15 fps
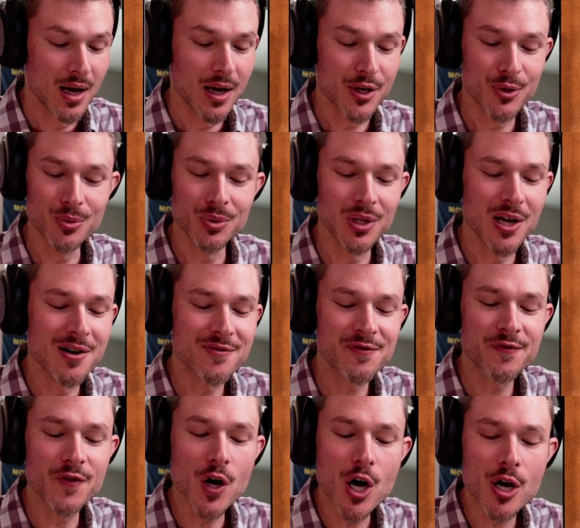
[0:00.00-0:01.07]
You love
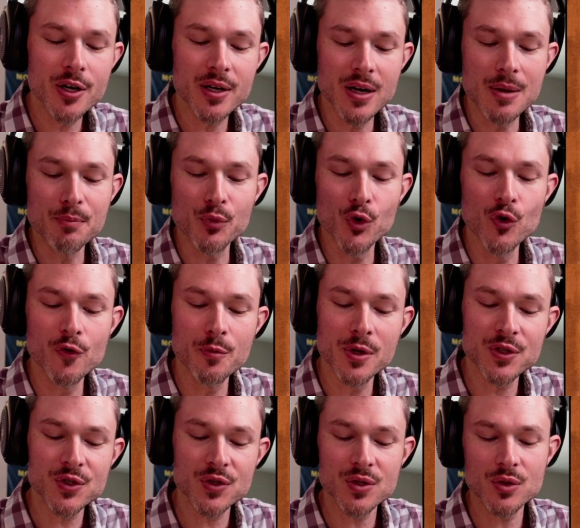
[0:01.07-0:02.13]
fun and
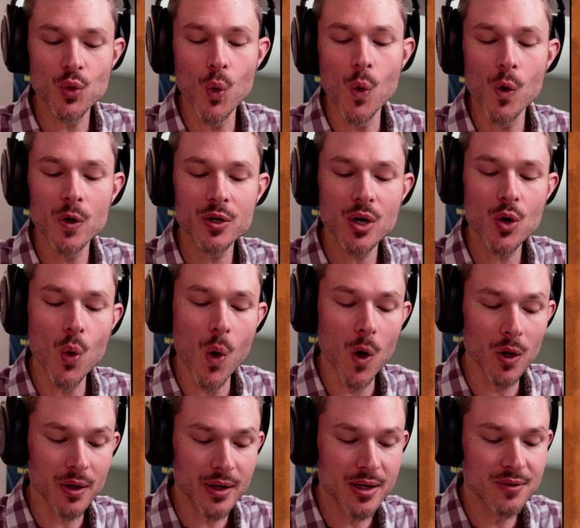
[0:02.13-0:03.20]
improvements toward
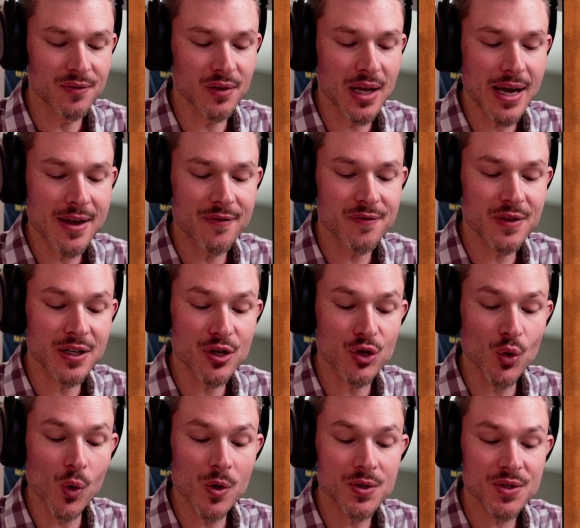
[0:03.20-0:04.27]
quality of life that
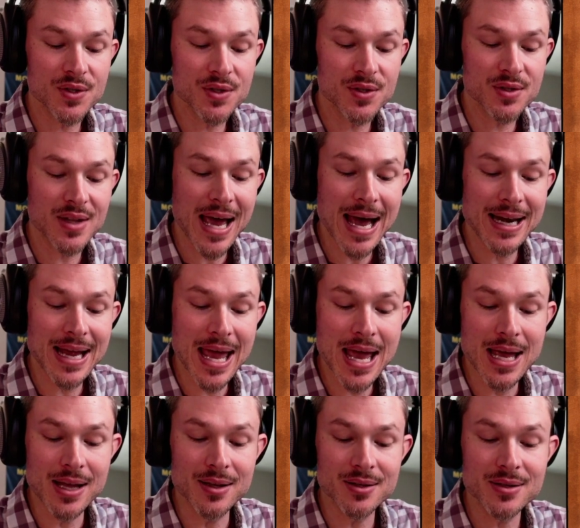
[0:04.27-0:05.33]
endorses that
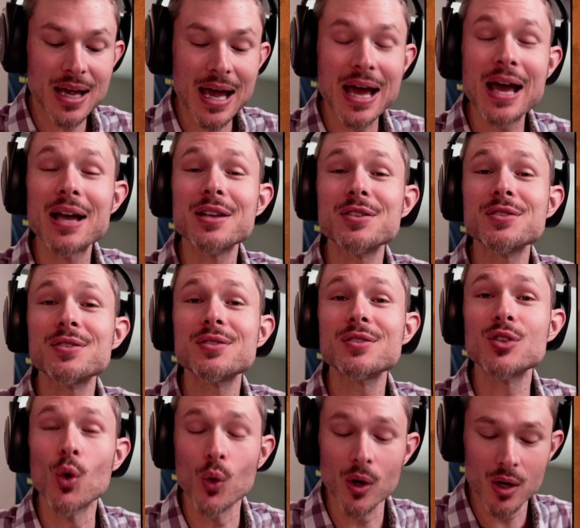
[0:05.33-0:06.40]
end as
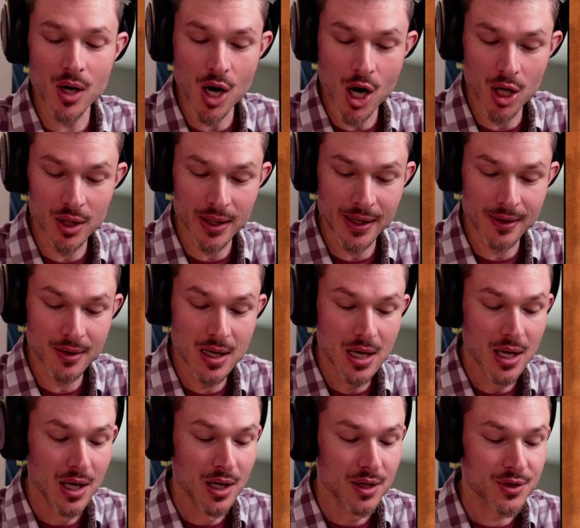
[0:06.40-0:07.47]
your calling.
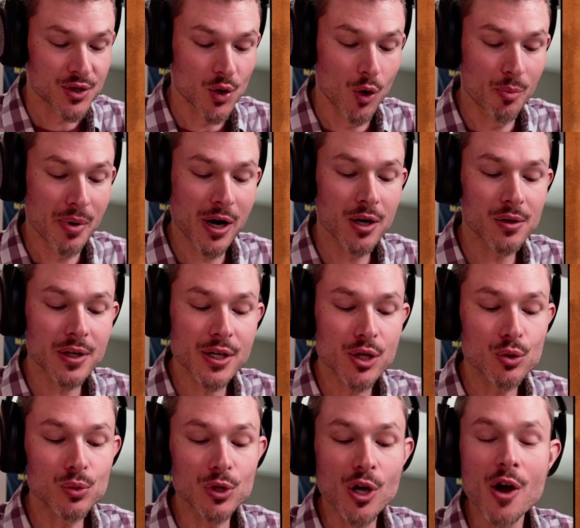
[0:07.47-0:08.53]
So apparently
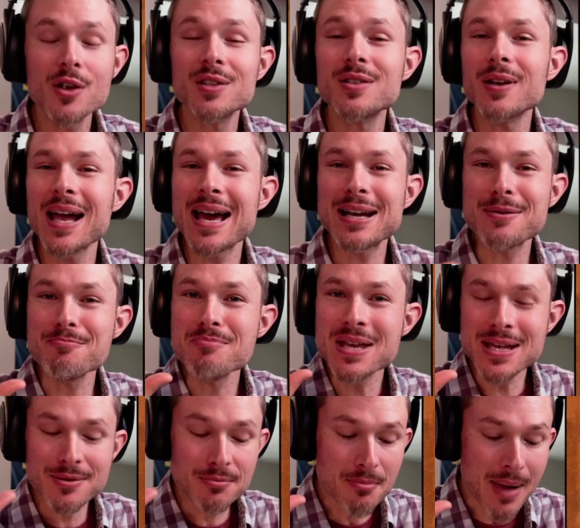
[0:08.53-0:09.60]
you look to kind of
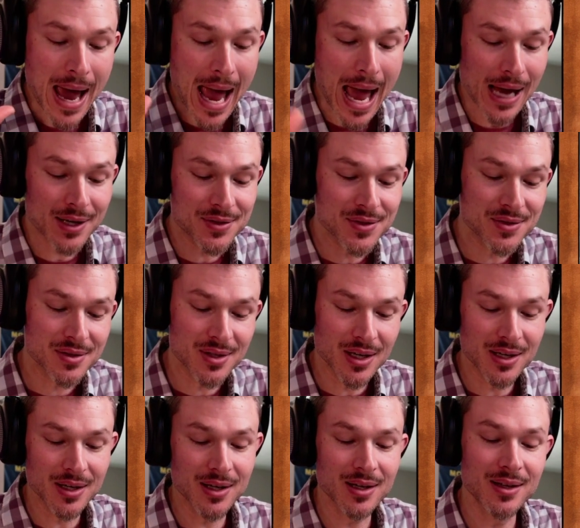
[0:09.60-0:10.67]
min-max
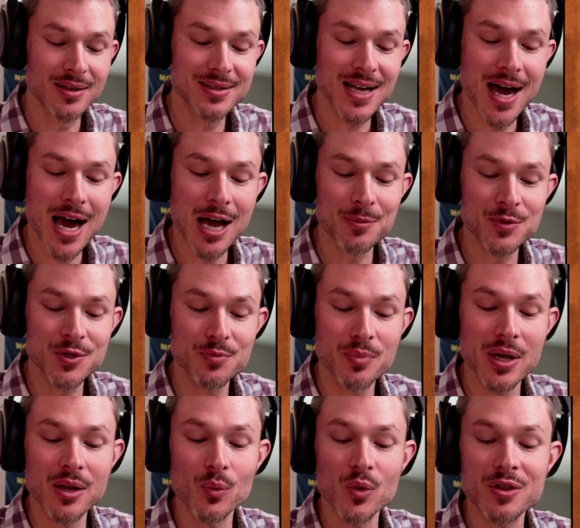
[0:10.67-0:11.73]
the time
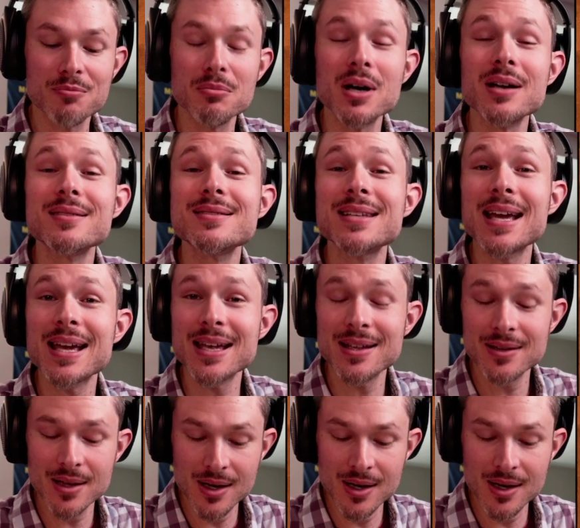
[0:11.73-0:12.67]
spent with mundane